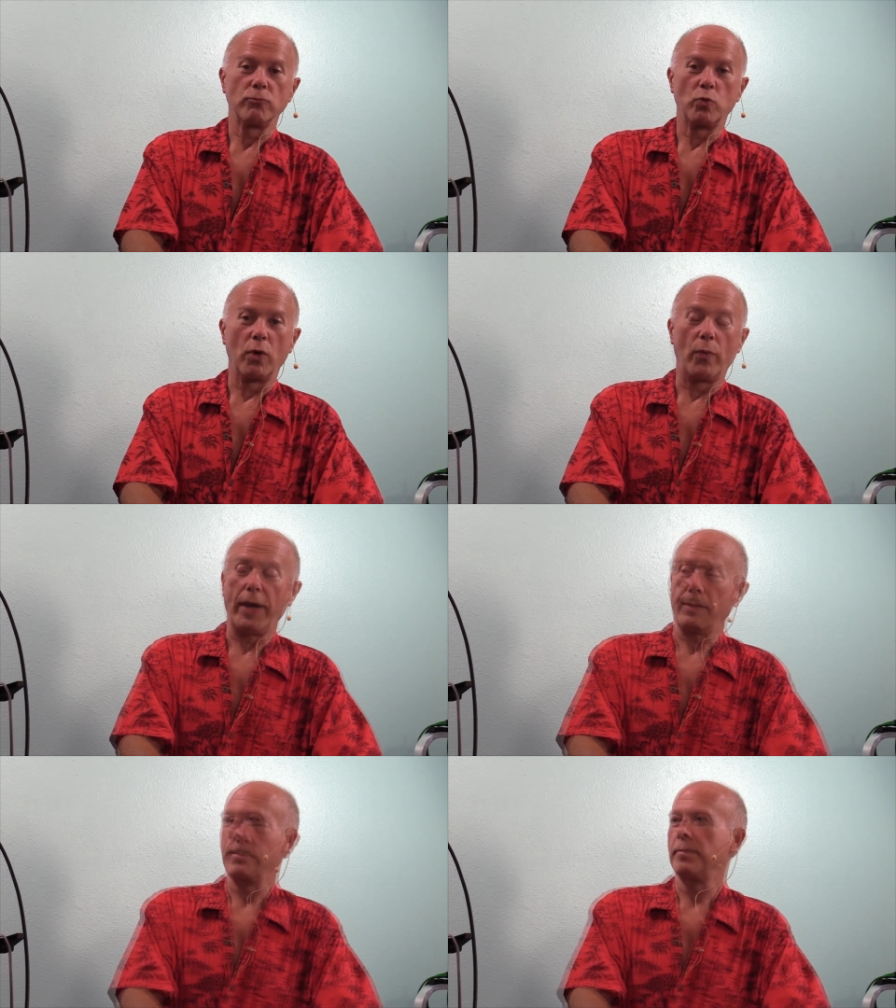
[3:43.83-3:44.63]
we'll
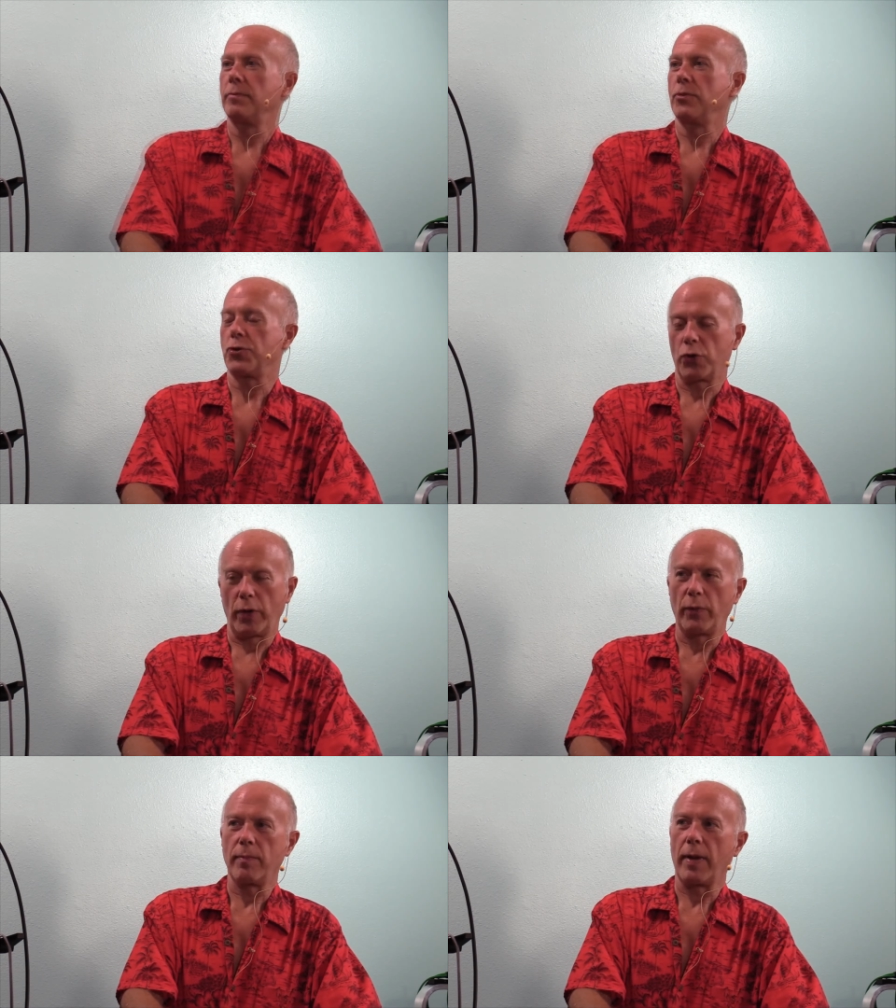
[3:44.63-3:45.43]
wait.
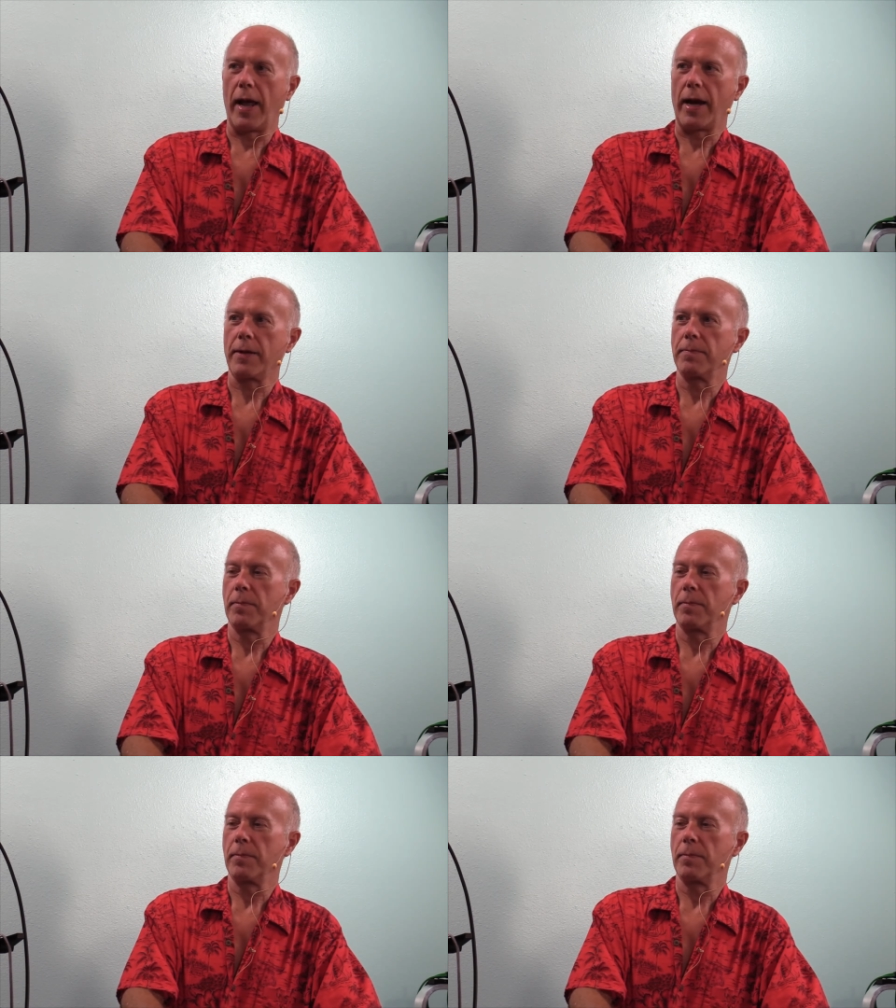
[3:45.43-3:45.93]
Screen went black.